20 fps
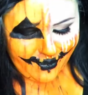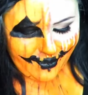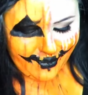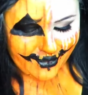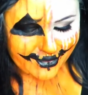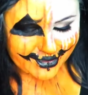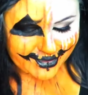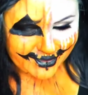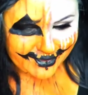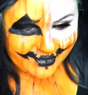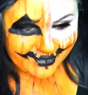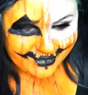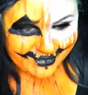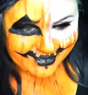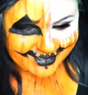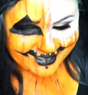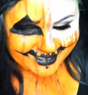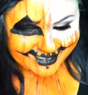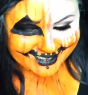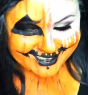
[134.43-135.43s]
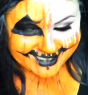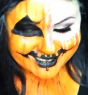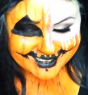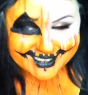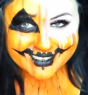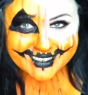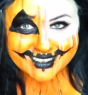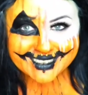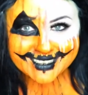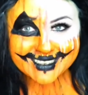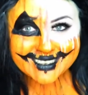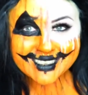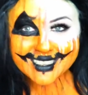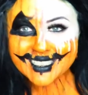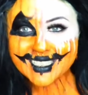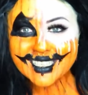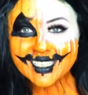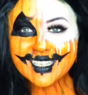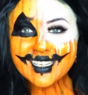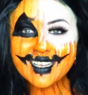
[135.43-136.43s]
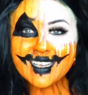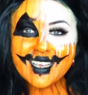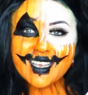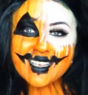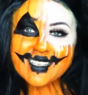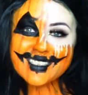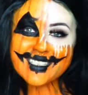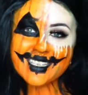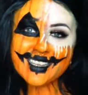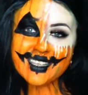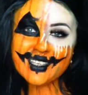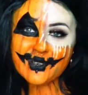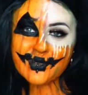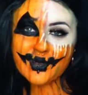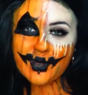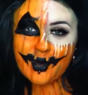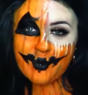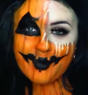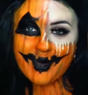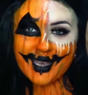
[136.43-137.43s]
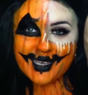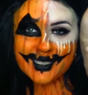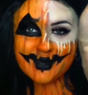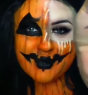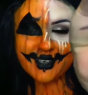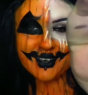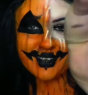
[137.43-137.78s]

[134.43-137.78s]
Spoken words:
Oh, cute! It's a little compact